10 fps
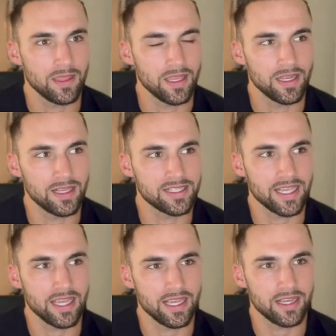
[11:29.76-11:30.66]
it is
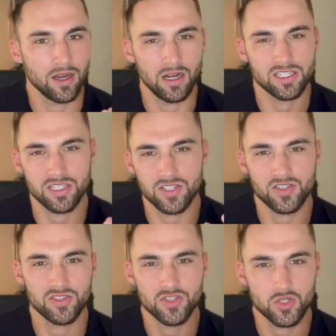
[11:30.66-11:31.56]
a
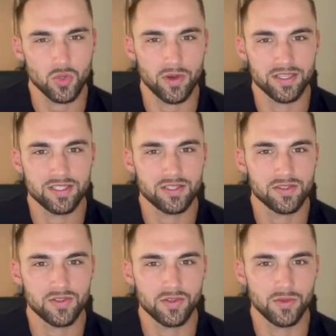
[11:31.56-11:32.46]
conscious
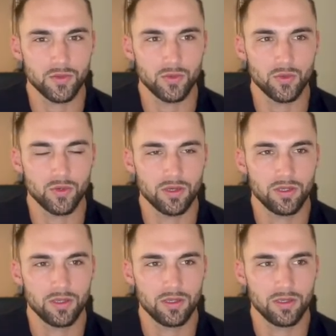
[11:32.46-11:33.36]
choice to
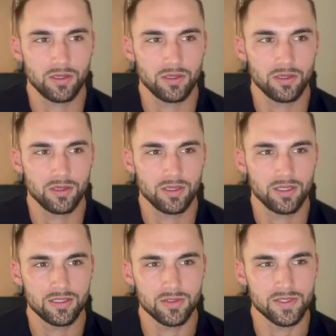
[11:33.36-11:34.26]

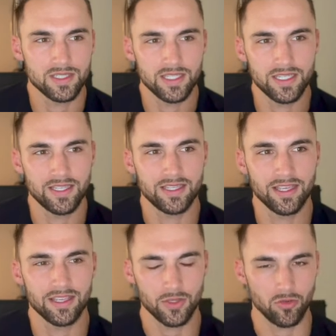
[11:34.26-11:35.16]
see
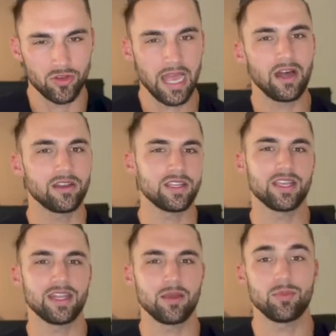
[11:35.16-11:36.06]
like your reality
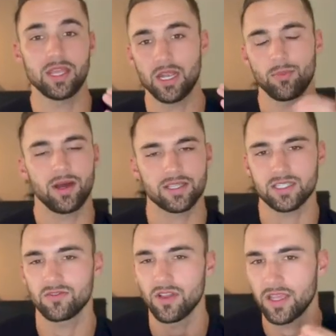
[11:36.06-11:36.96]
in a
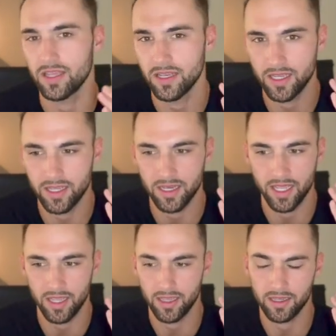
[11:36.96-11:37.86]
positive light, in
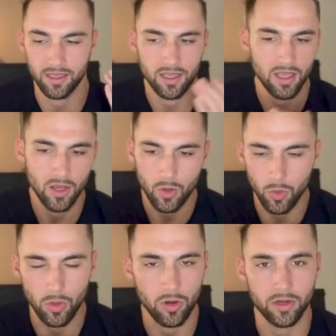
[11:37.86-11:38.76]
a
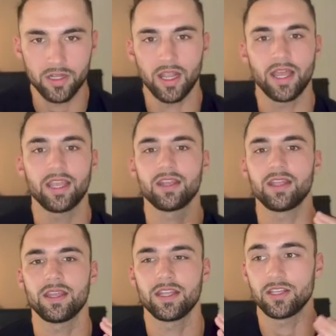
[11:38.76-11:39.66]
wholehearted light,
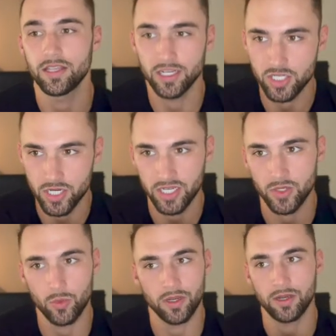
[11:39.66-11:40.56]
in a
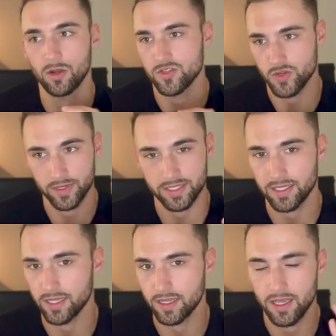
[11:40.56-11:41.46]
genuine,
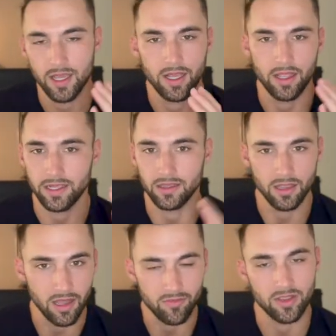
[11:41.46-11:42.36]
altruistic,
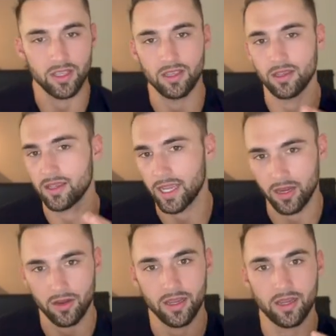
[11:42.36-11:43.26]
loving,
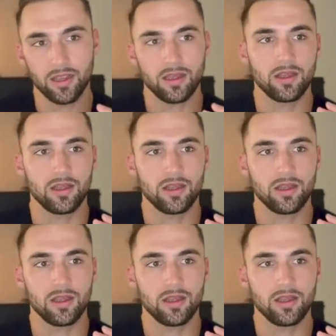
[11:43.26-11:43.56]
caring,